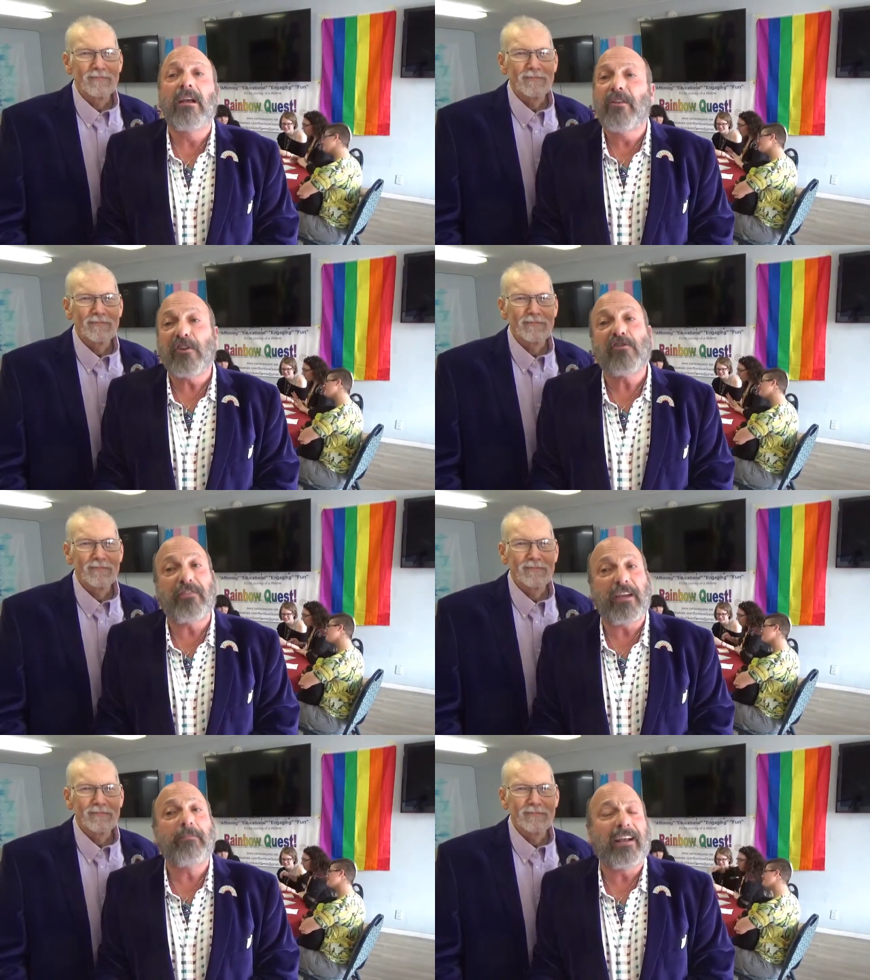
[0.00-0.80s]
Speaker 1: This
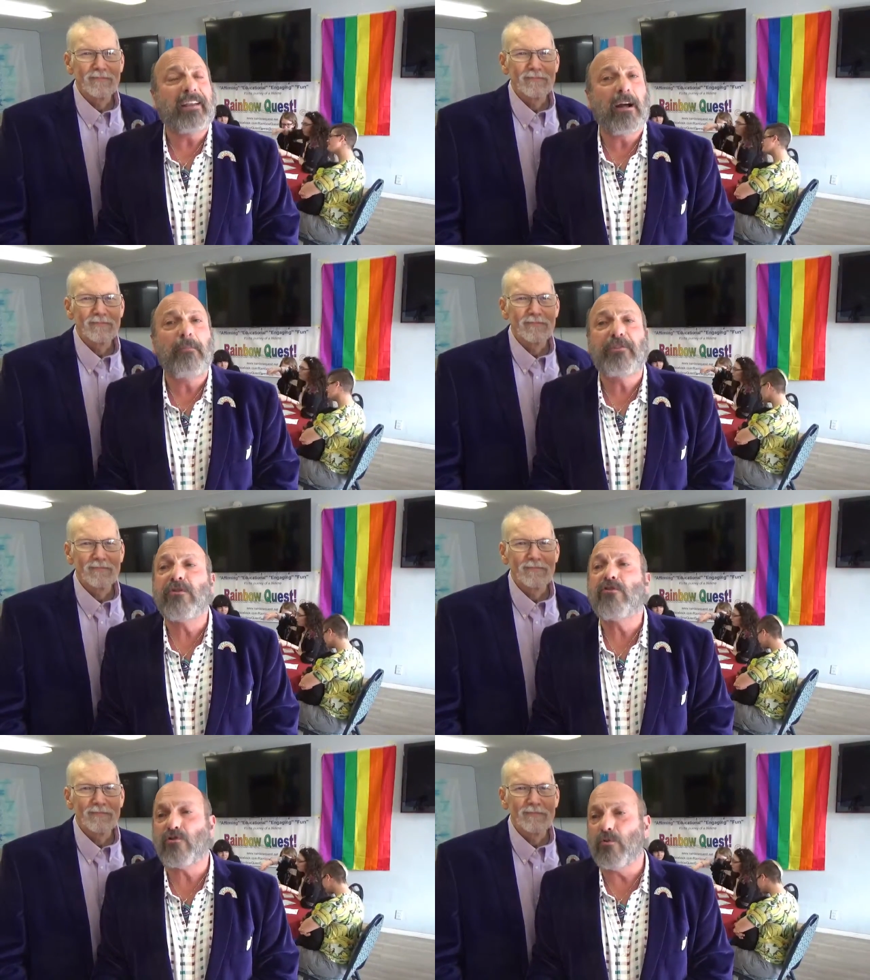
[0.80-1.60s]
feedback helped
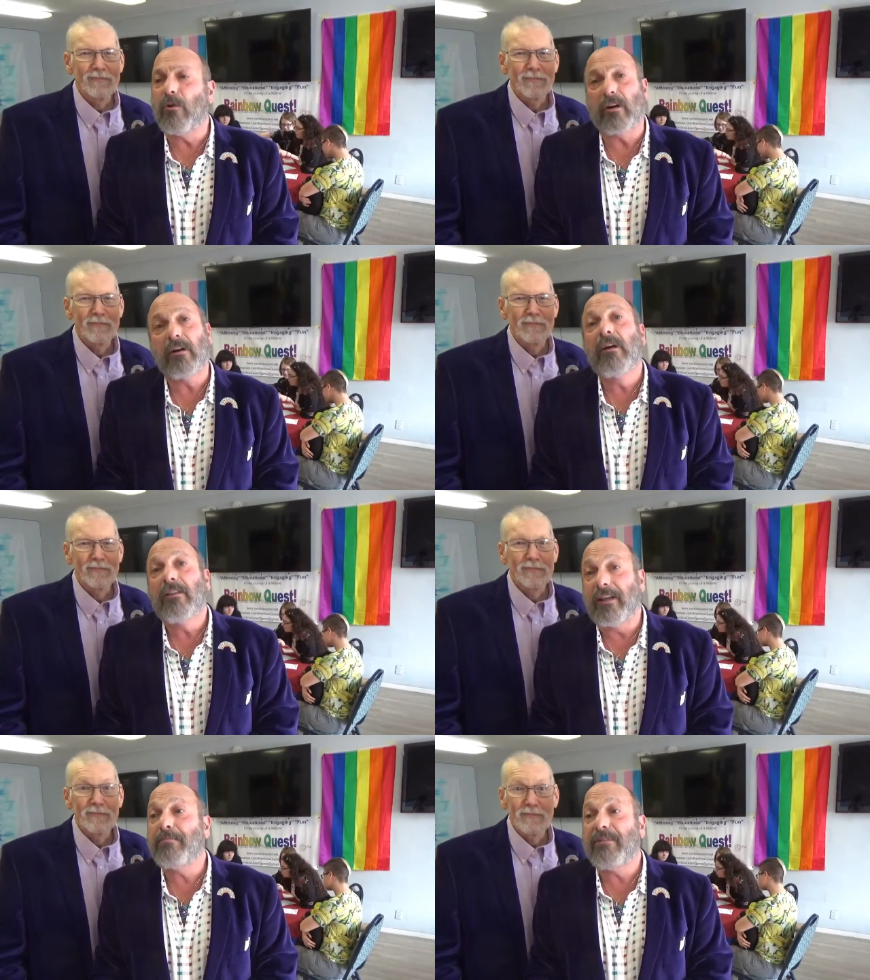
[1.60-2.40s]
ensure
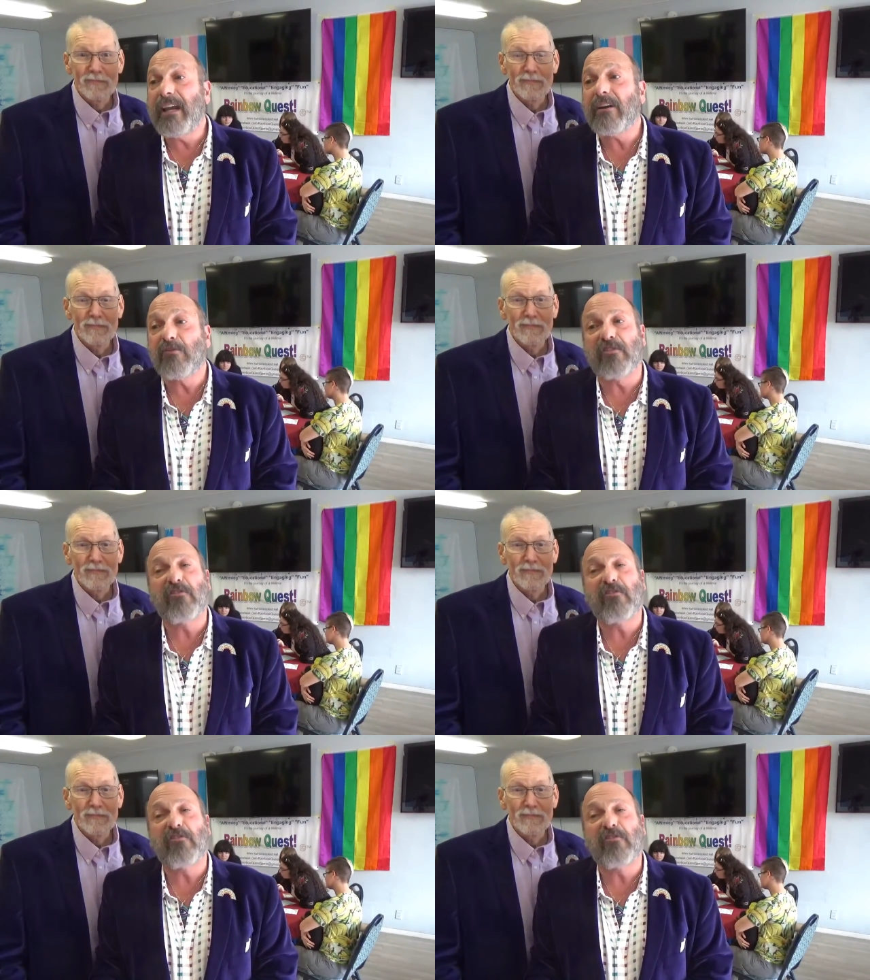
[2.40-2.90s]
that players